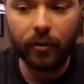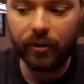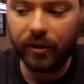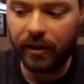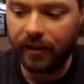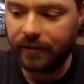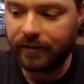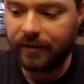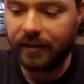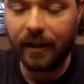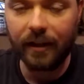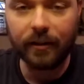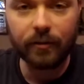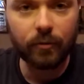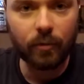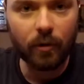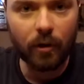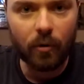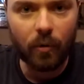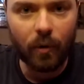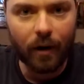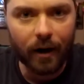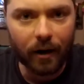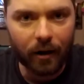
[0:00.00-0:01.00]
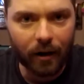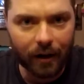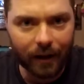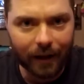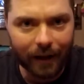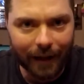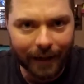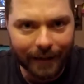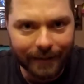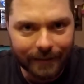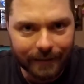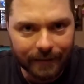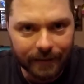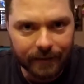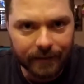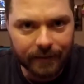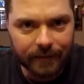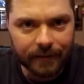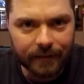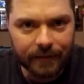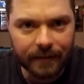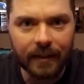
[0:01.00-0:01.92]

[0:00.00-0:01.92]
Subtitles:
This does require a license,